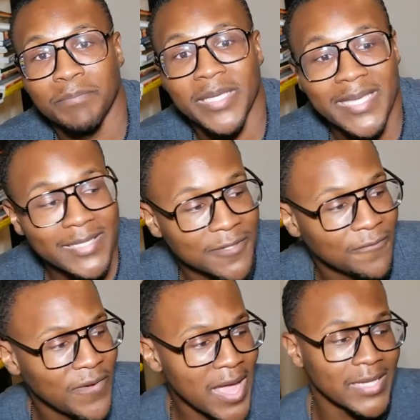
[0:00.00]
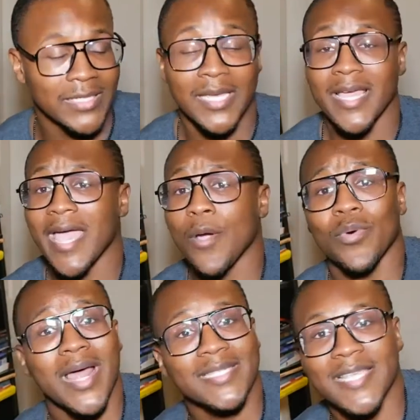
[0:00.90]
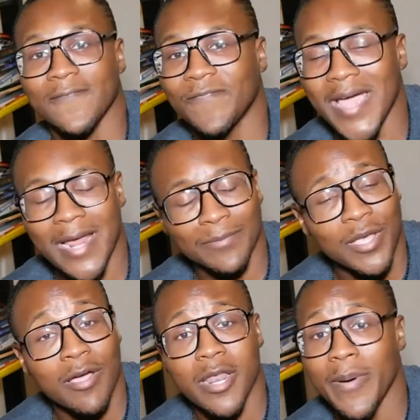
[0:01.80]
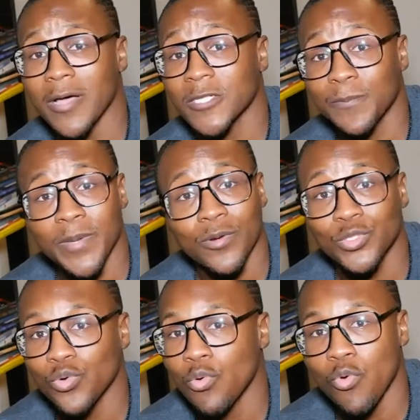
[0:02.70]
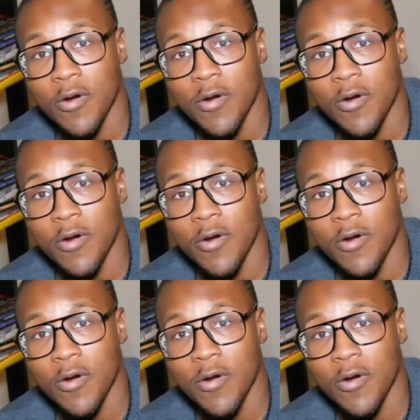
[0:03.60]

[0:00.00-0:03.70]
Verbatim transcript: Begin to fight. And when I say fight, I'm talking about spiritual